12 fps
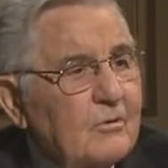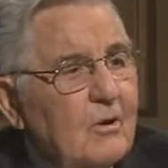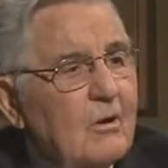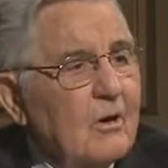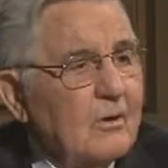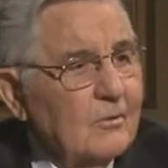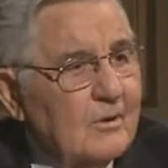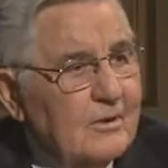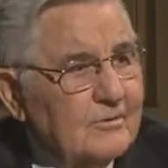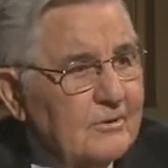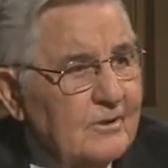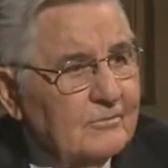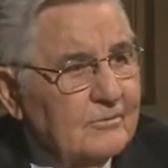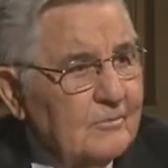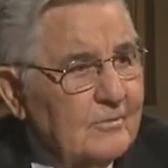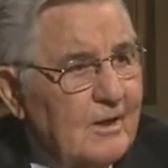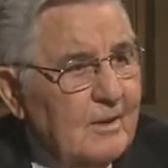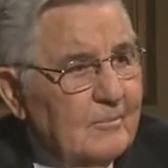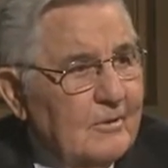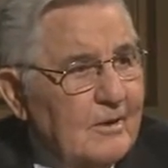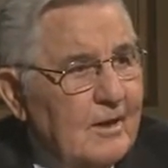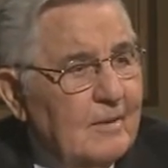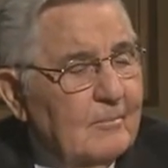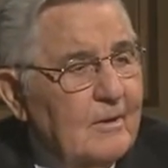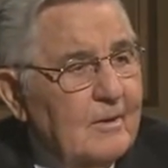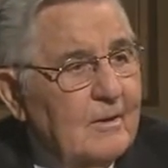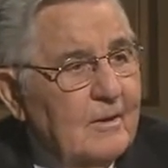hard on ourselves from time to time.